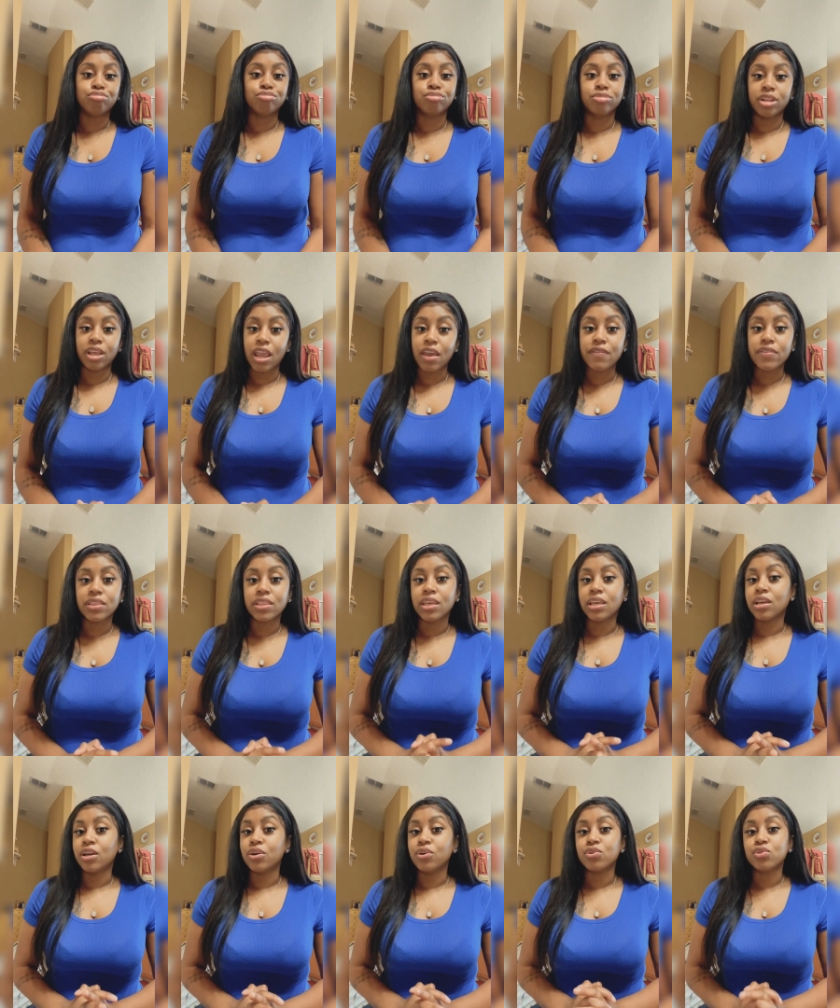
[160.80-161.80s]
everything
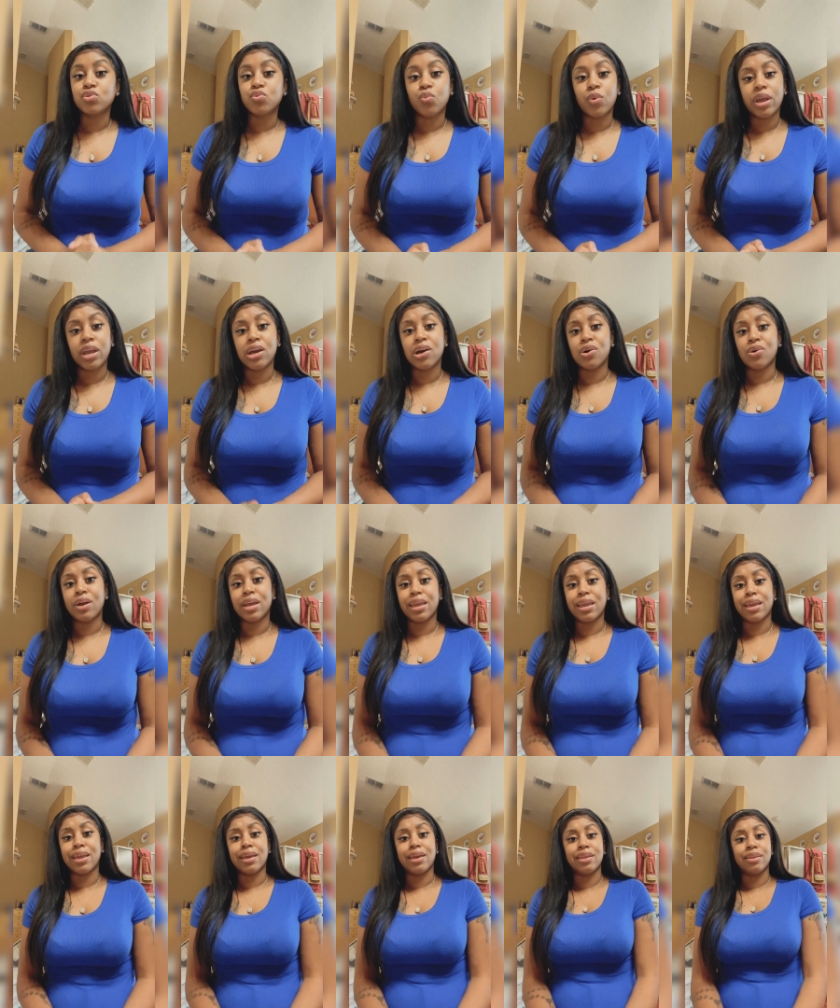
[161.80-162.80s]
goes well
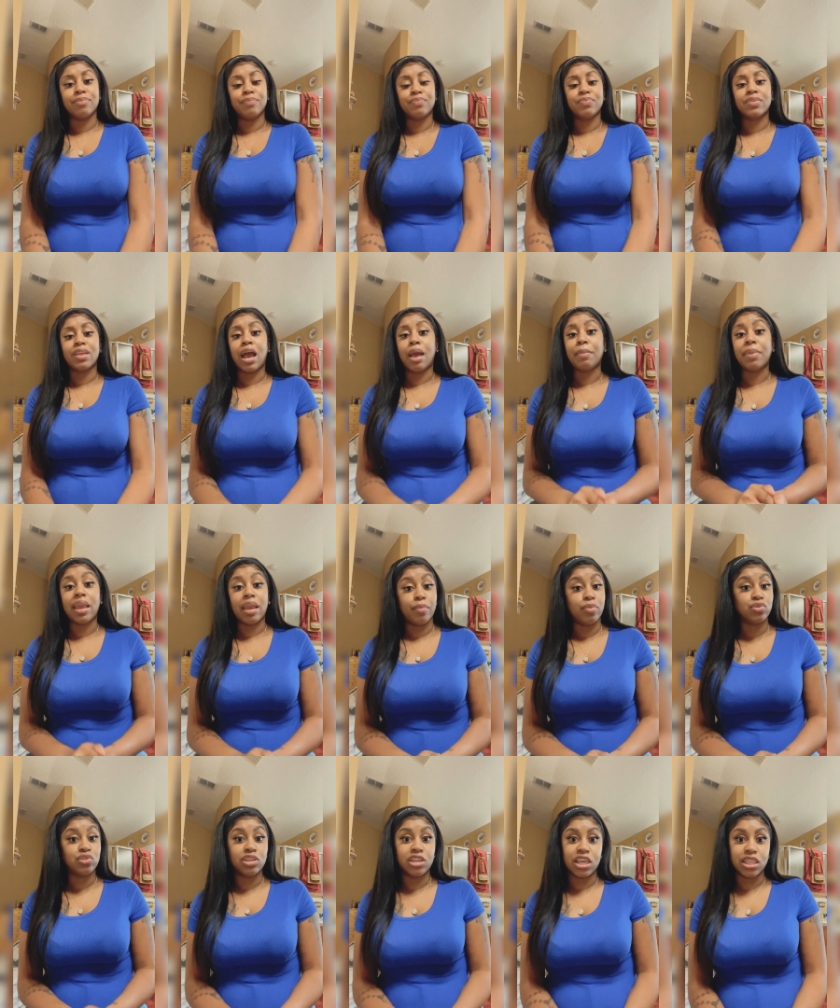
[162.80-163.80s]
and I'm able
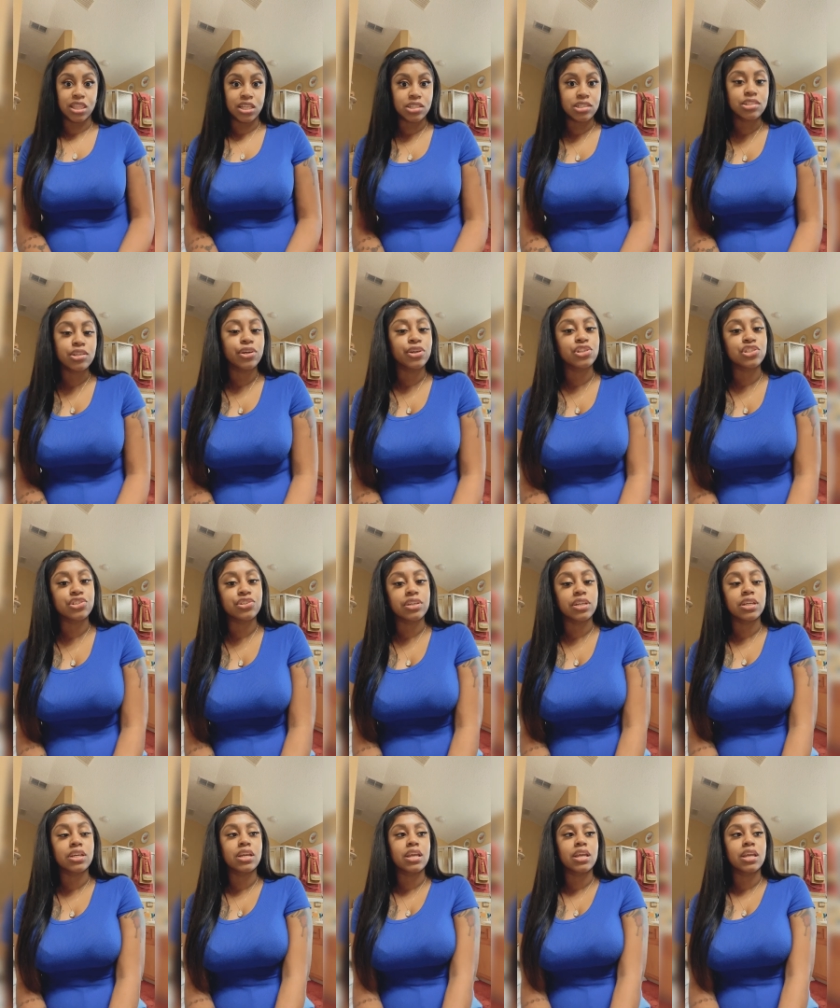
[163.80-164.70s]
to get this surgery.